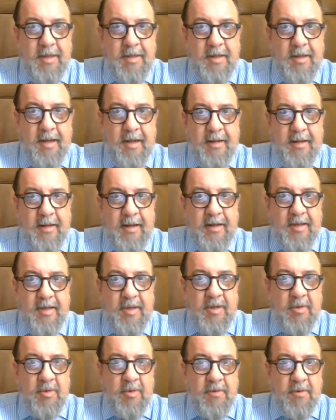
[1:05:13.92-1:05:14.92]
I think it's
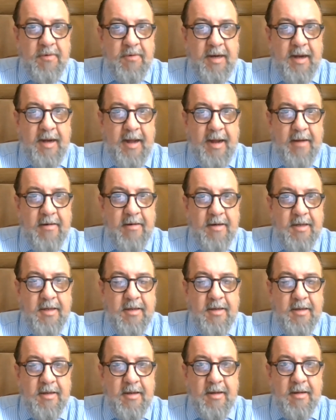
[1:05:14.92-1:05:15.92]
those three
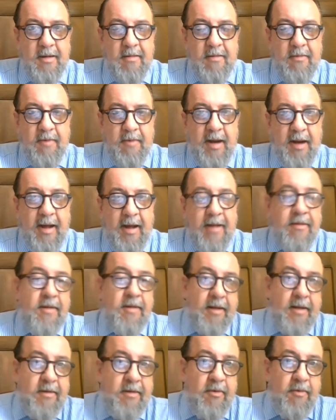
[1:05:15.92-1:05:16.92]
layers,
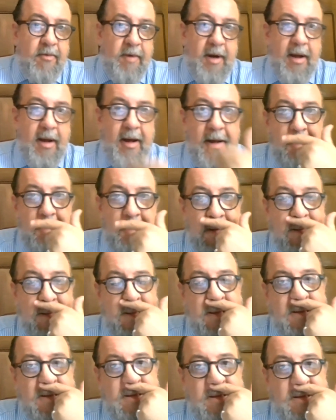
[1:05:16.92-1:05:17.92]
and your
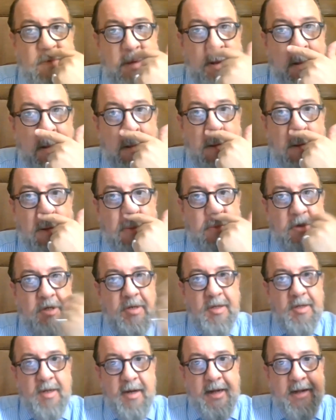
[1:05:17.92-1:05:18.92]
reliability as well, which
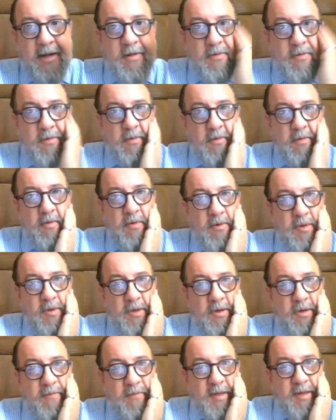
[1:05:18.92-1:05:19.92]
is linked to your
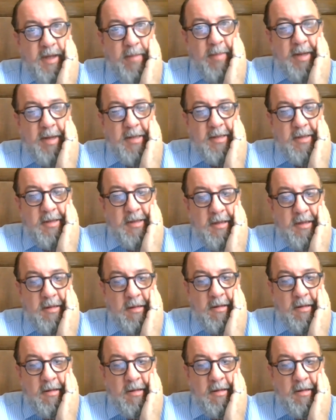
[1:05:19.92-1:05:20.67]
service capacity.